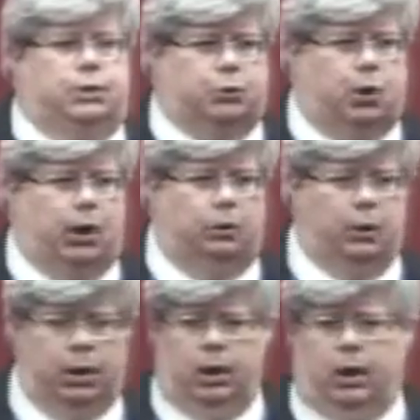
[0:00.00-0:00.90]
to trial
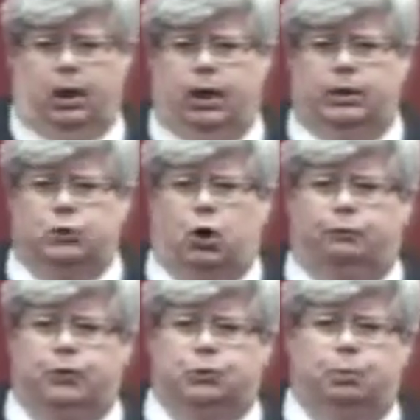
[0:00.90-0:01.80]
as
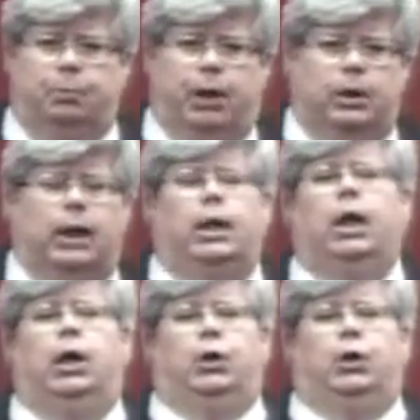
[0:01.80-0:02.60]
often as we might like,